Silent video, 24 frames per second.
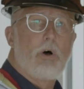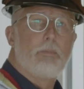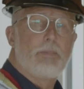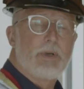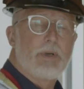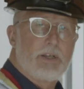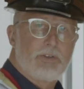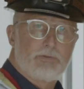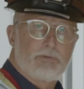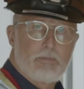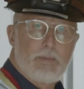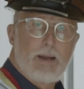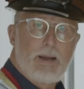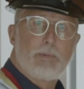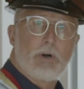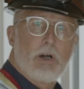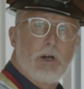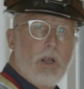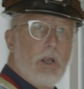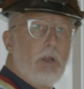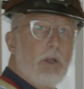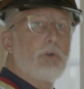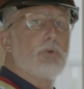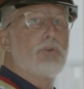Because remember,
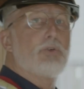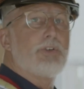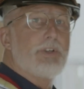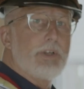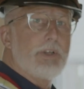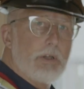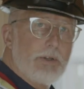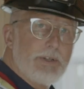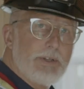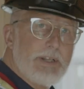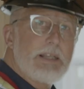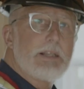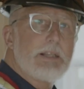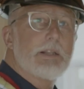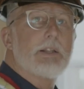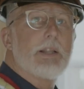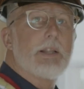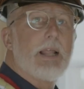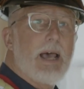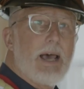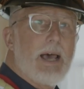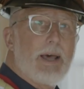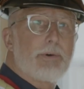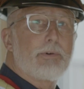you still need
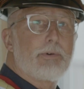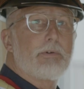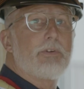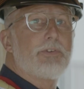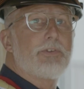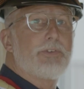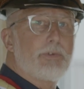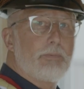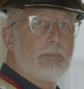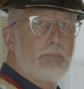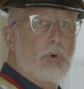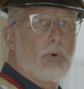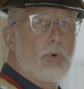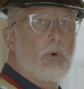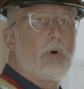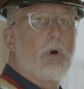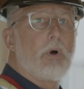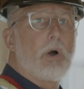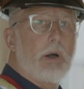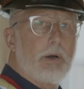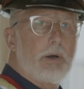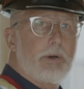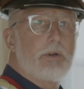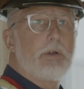lateral
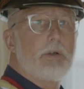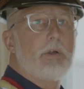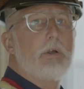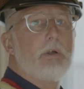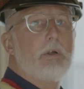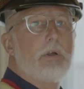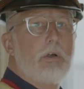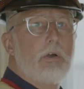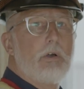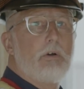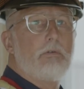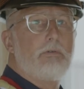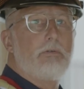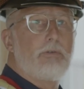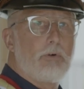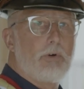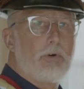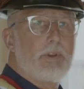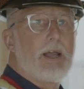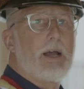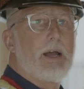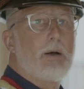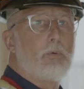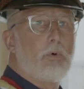support for
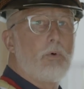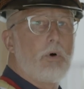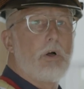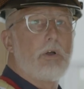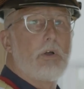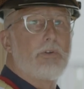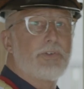that wall.